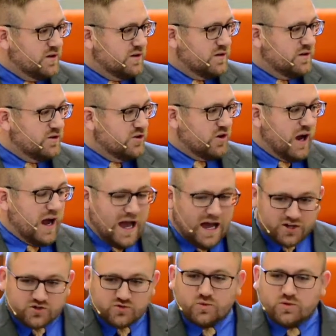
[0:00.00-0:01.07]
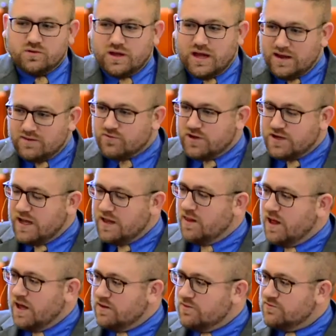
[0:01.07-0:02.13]
your actual everyday
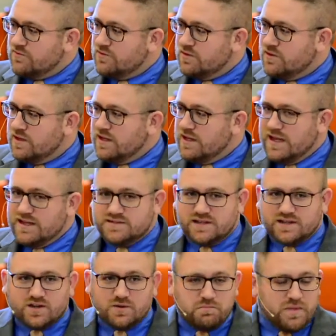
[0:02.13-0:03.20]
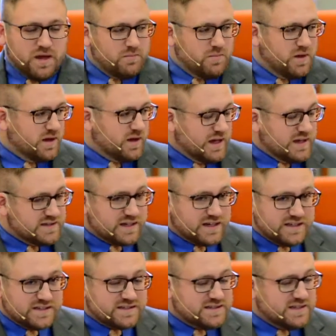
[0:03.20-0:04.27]
life. Is it commitment? Is it
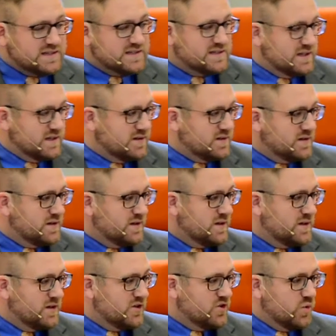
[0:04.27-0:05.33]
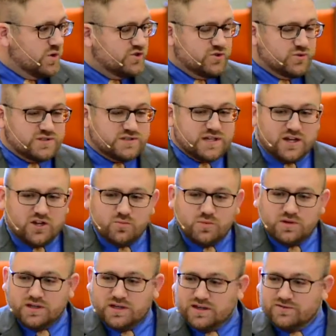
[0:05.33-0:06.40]
consistent to what you say you
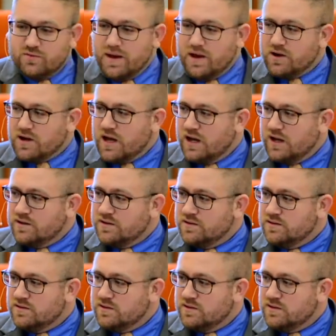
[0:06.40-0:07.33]
believe about God?